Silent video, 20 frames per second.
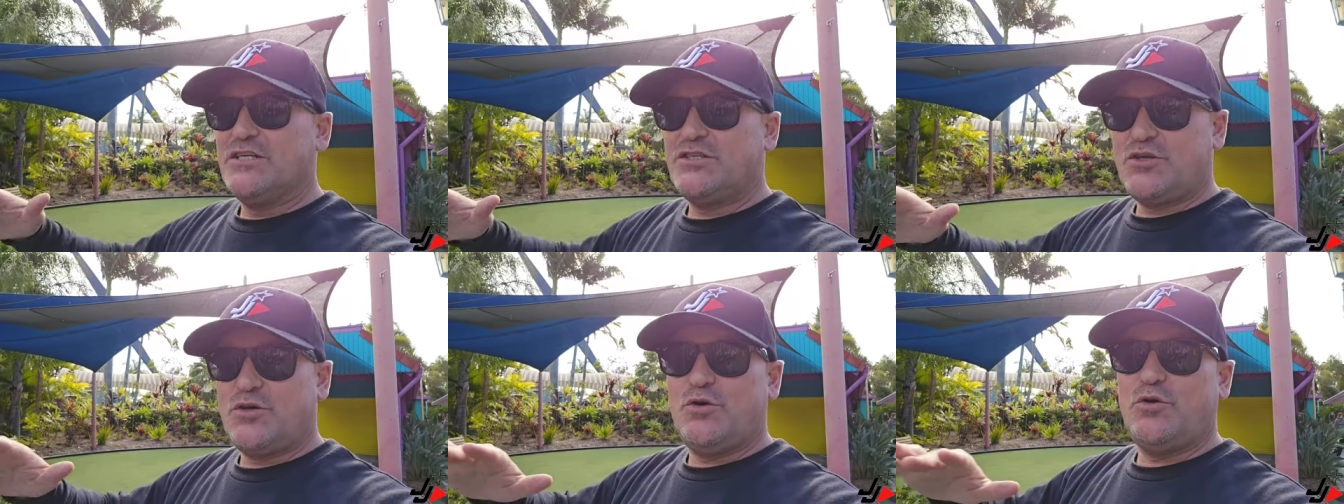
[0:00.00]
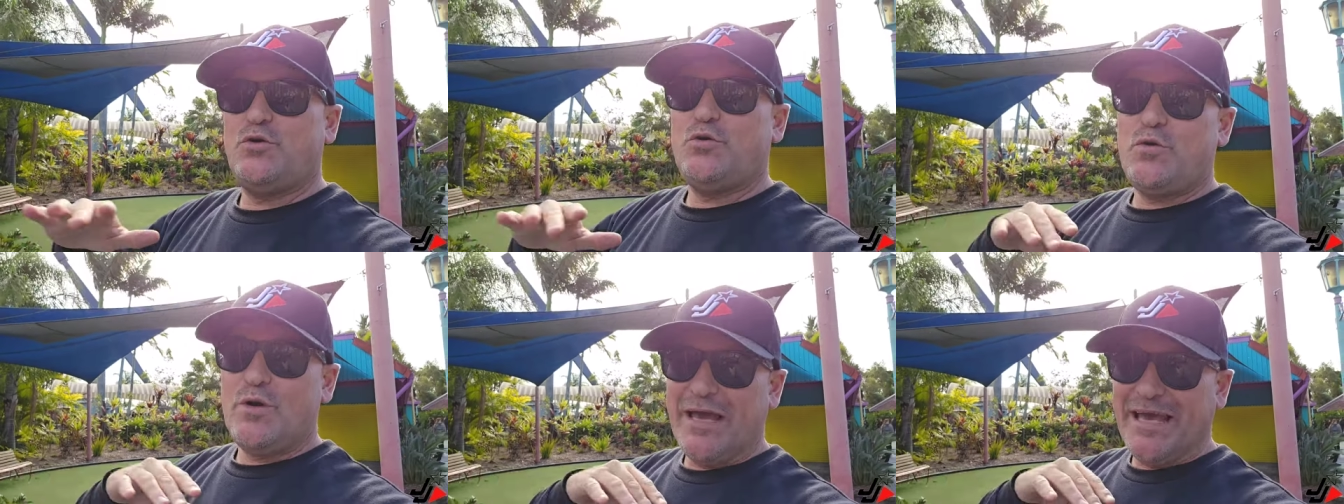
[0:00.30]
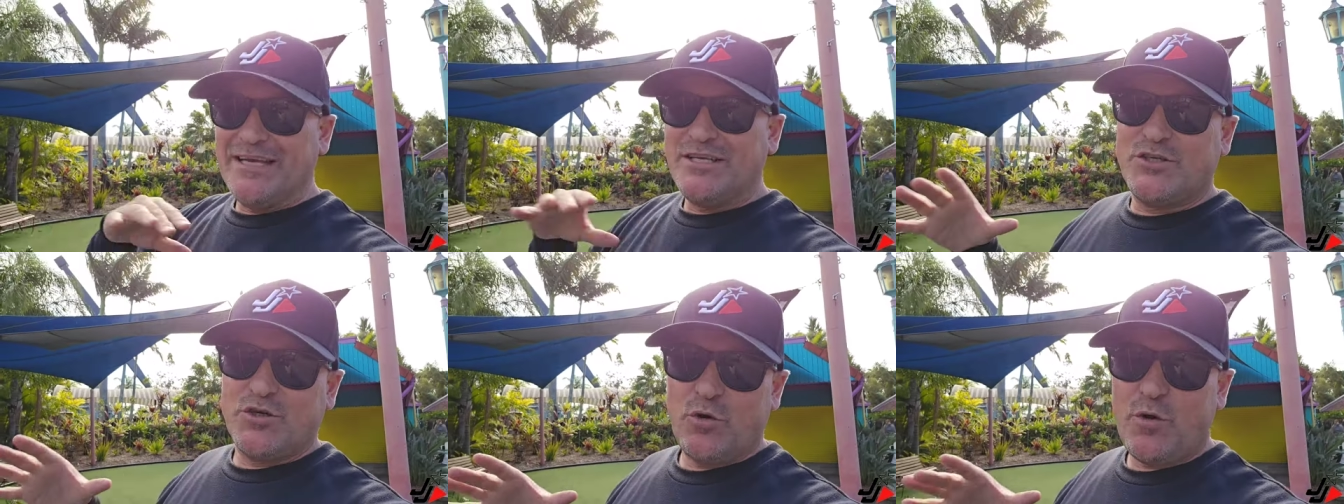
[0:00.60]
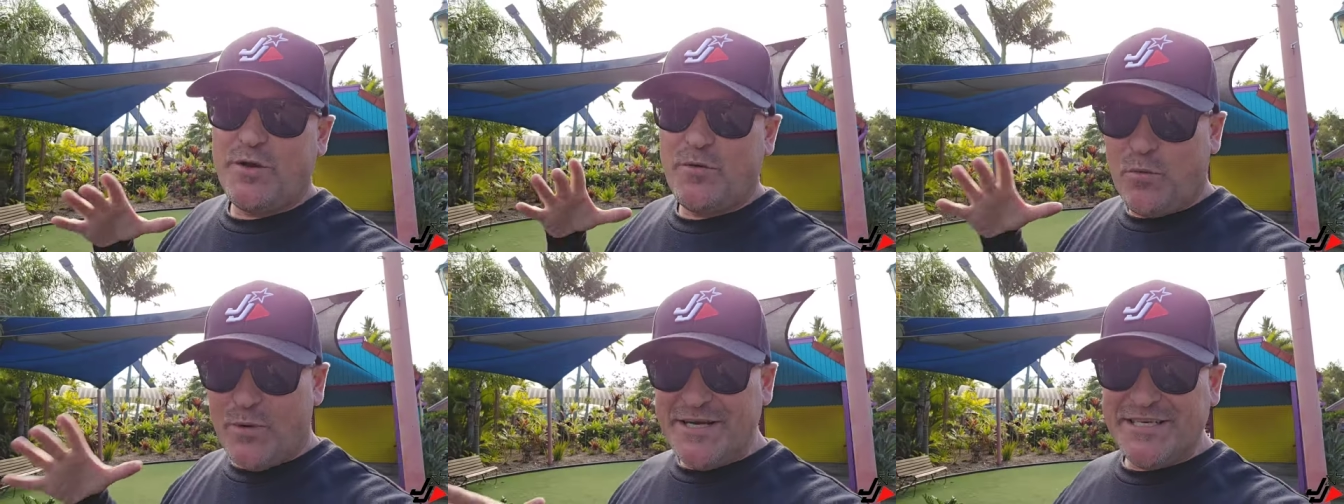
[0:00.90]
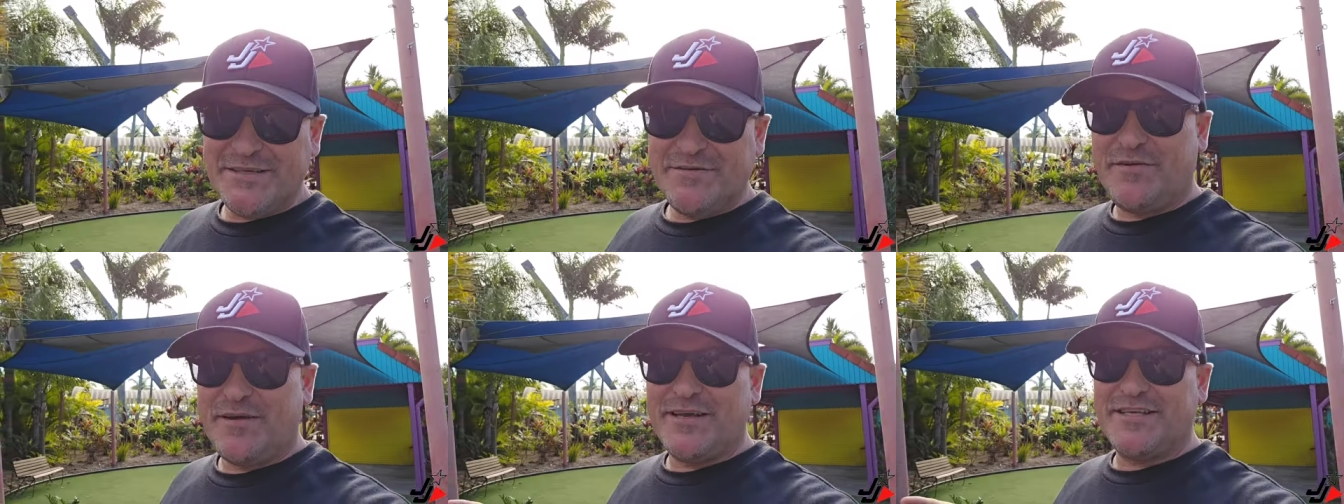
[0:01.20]
to enjoy
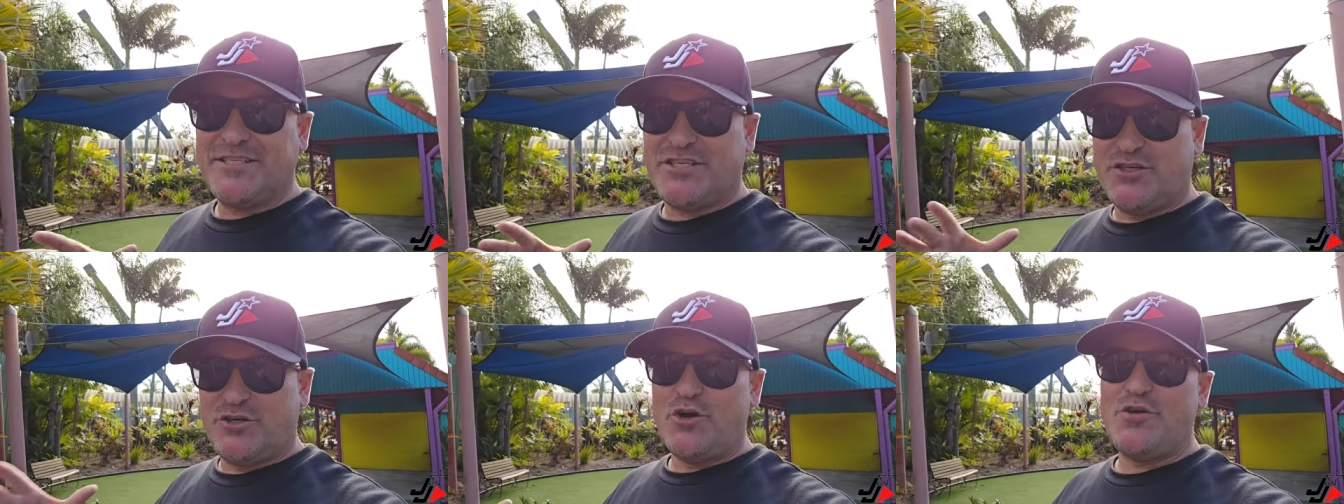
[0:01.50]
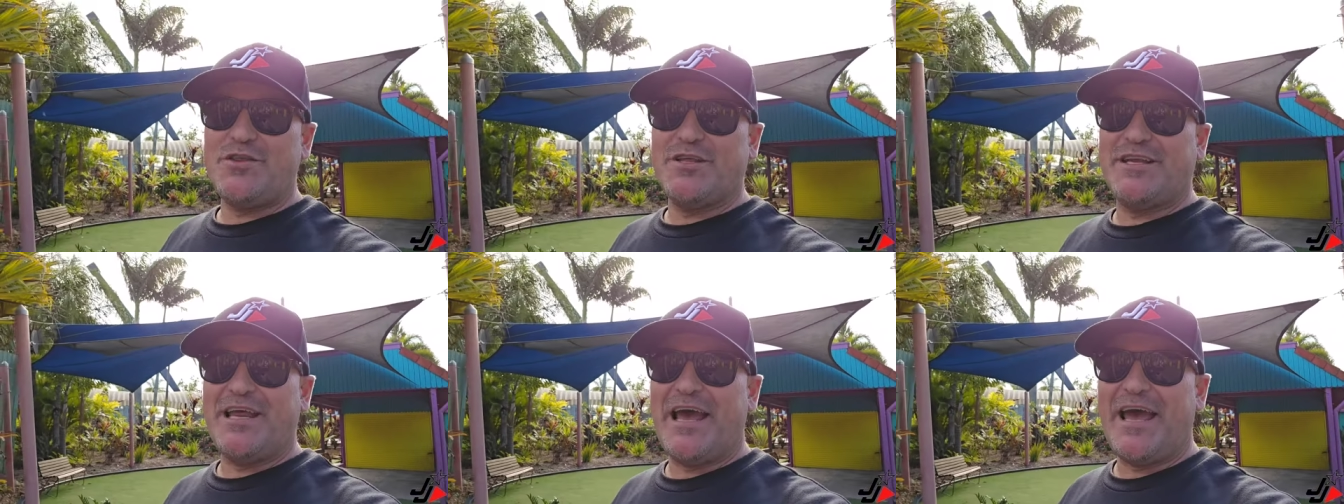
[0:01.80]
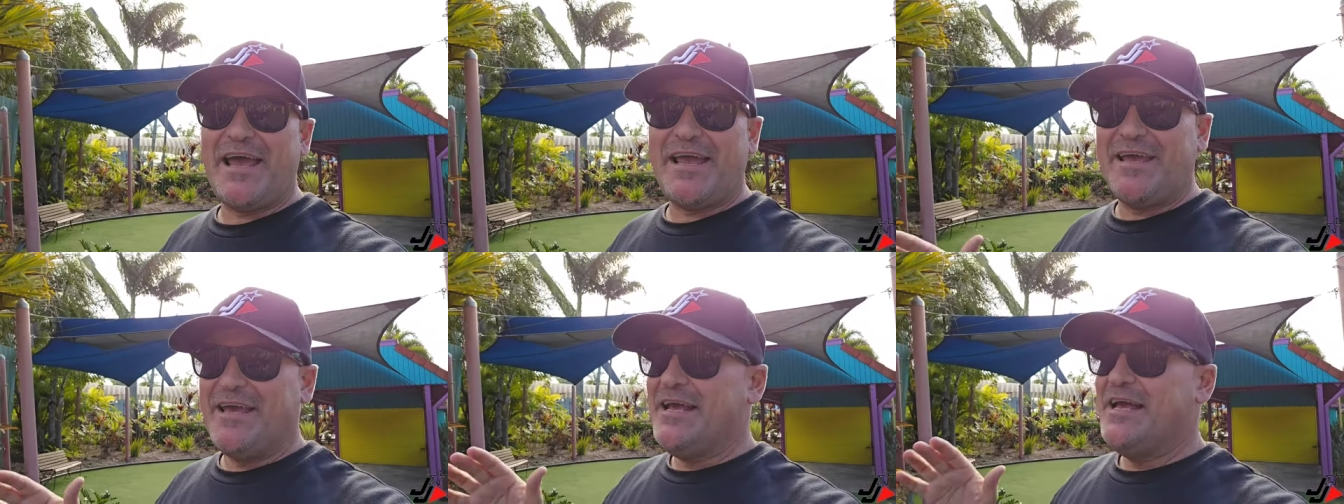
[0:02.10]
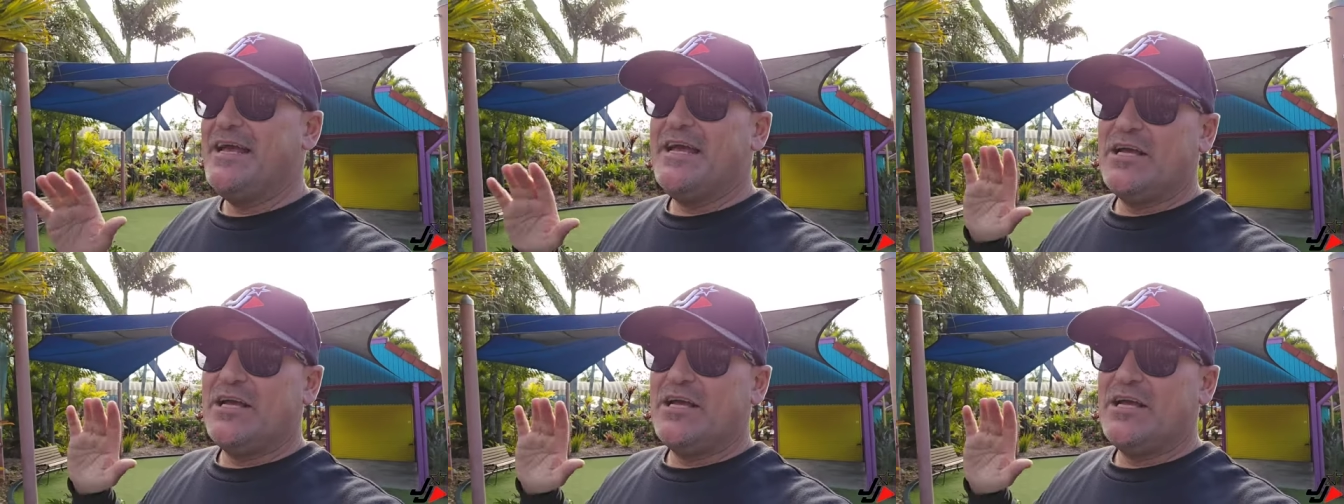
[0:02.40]
Winterfest during the day,